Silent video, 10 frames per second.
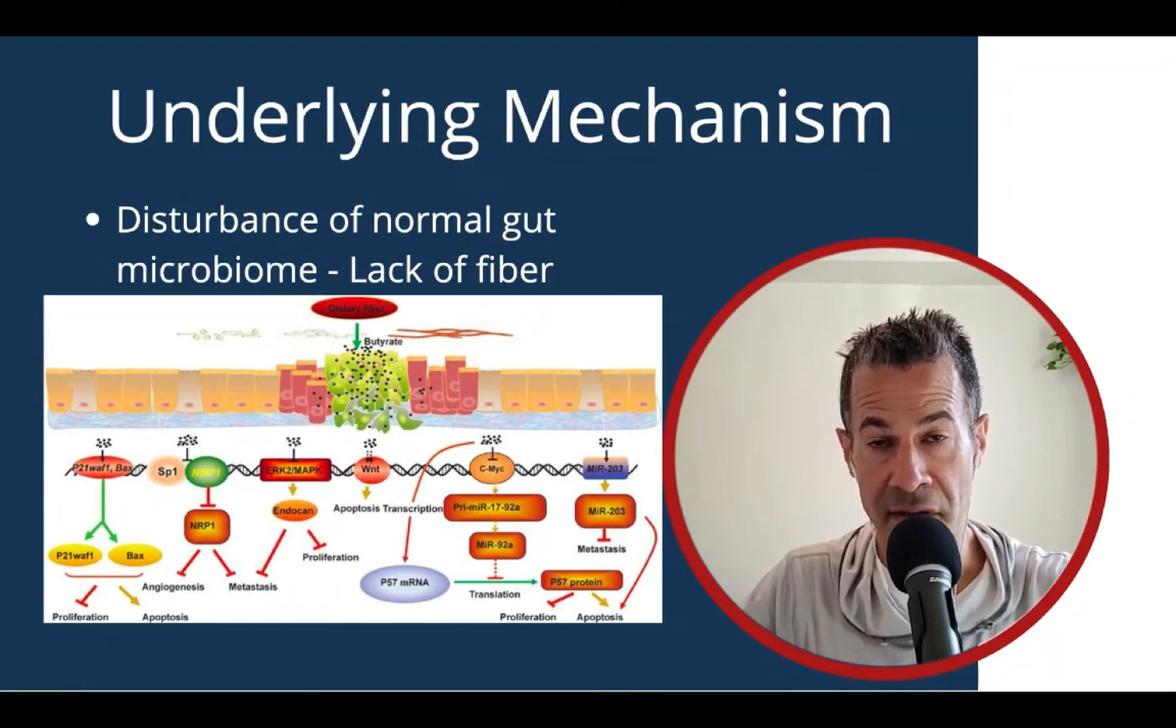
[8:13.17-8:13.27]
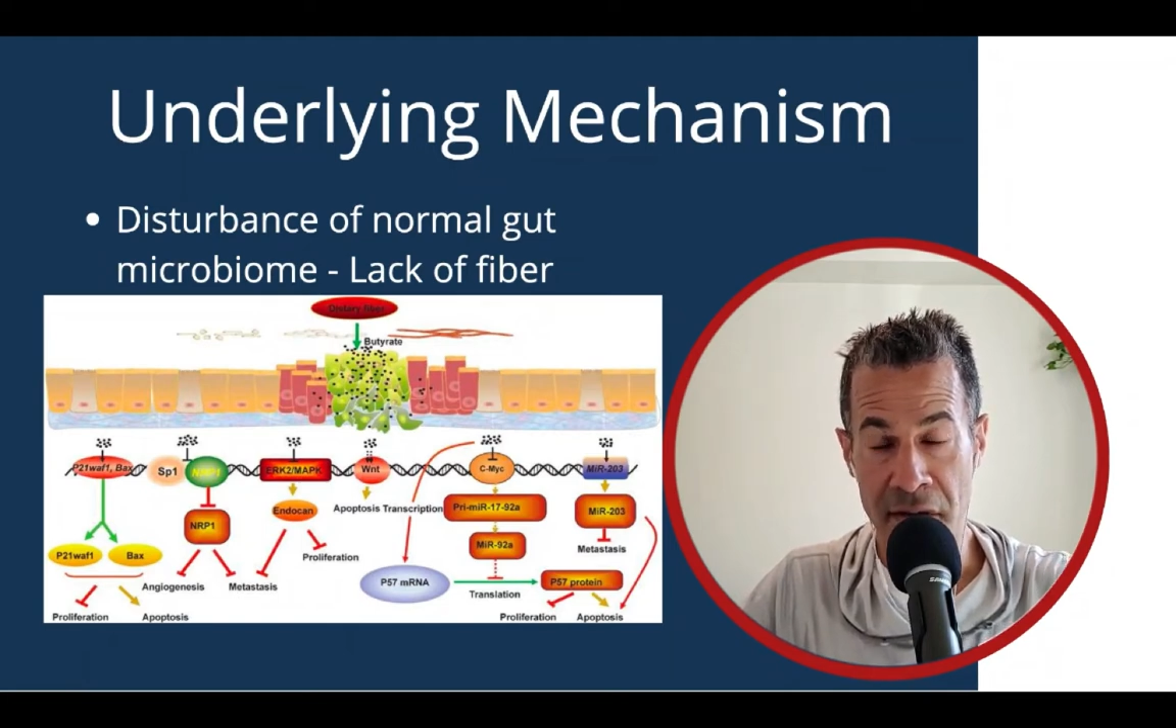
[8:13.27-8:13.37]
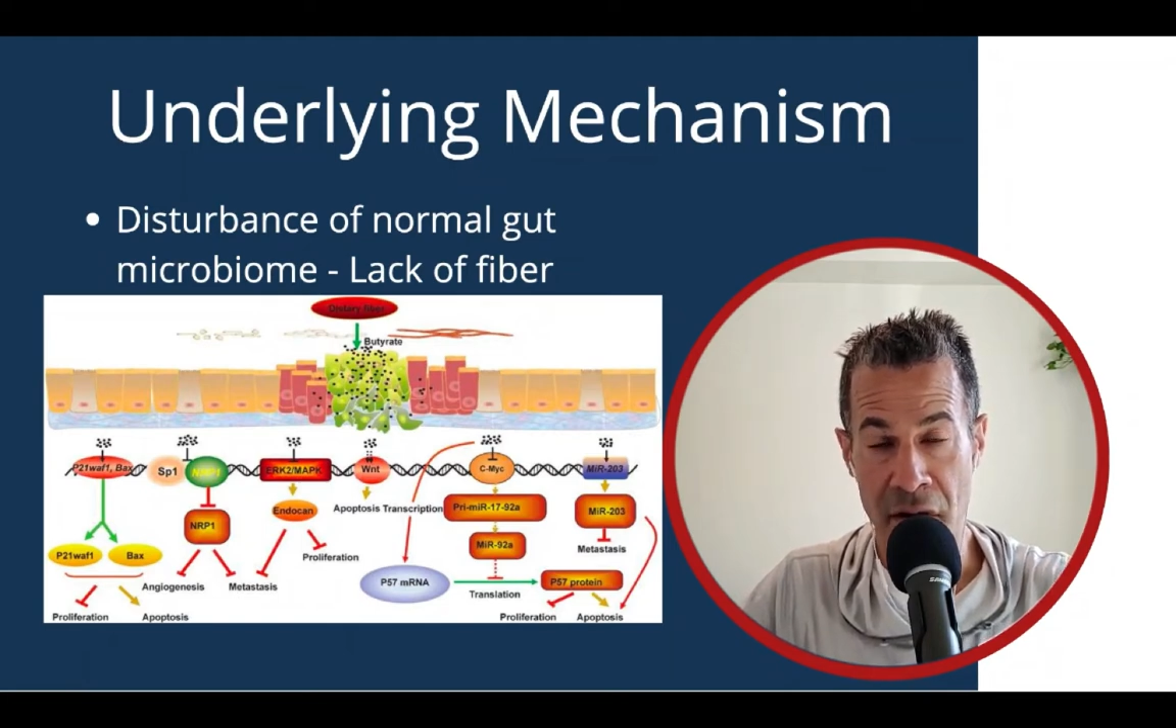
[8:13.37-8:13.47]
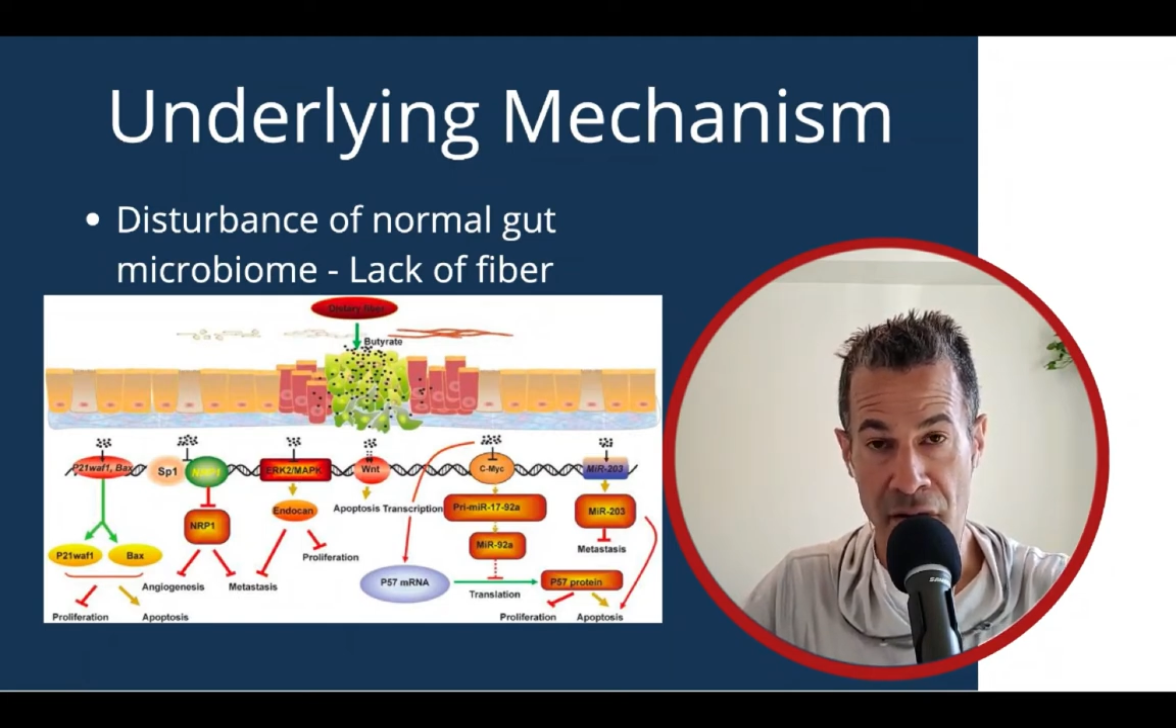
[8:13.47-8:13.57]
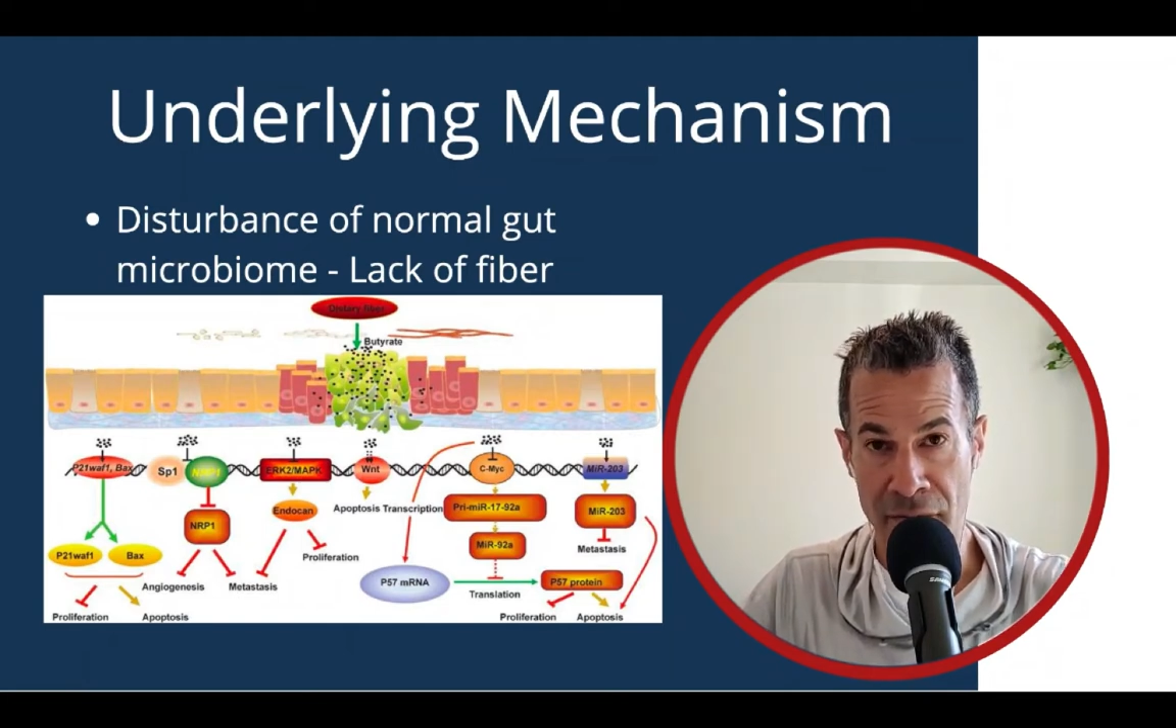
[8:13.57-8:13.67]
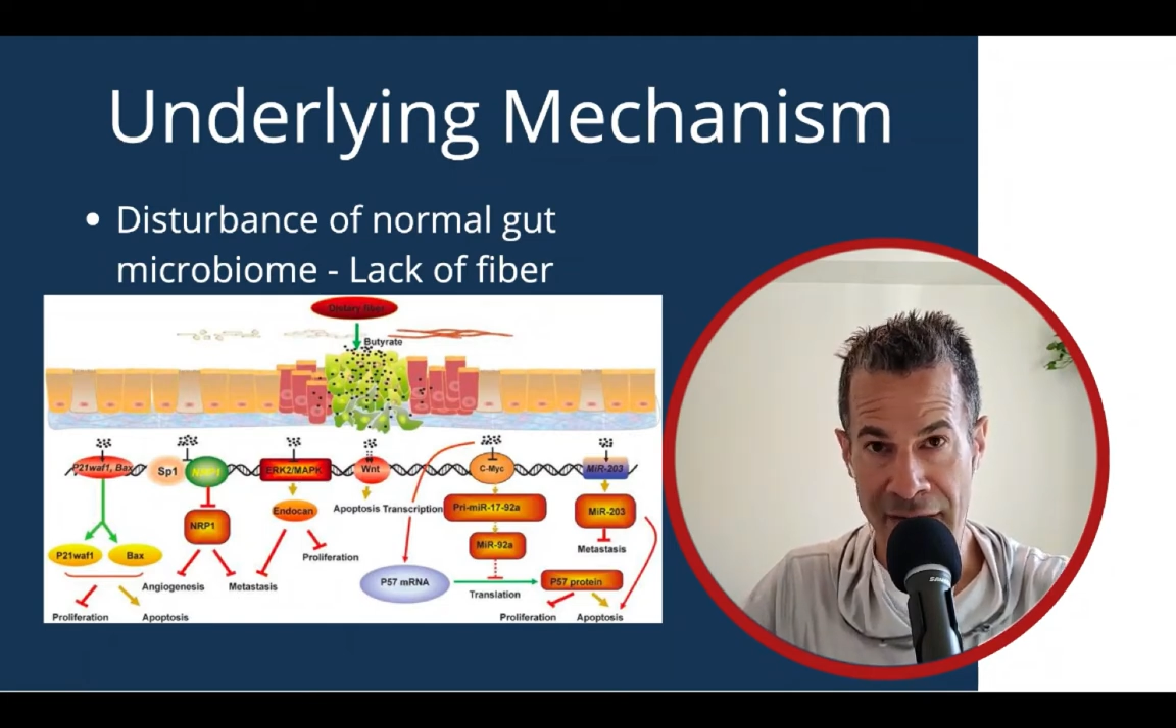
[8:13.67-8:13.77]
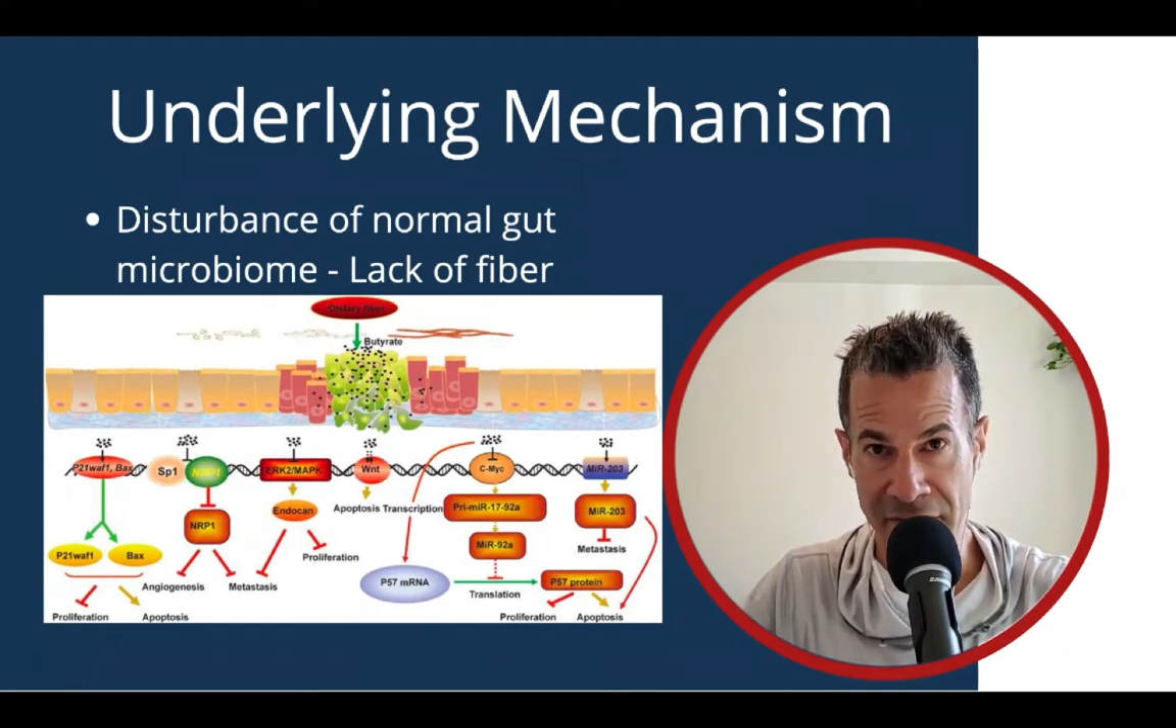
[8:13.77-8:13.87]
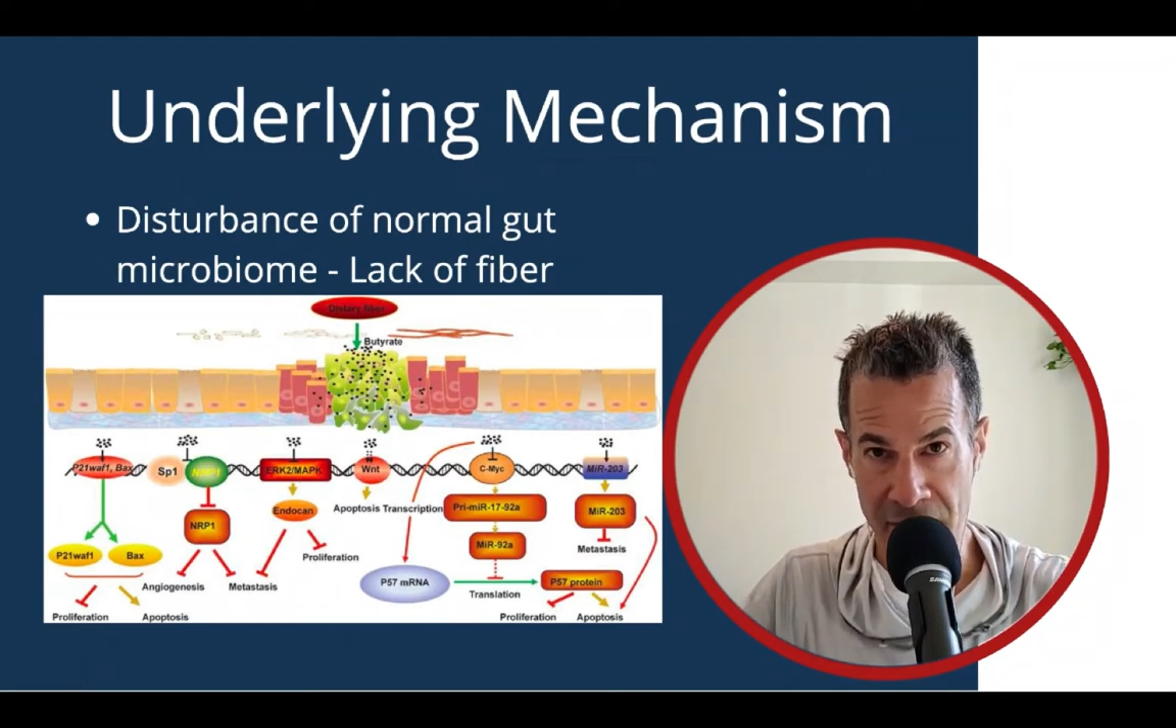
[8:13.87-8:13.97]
colorectal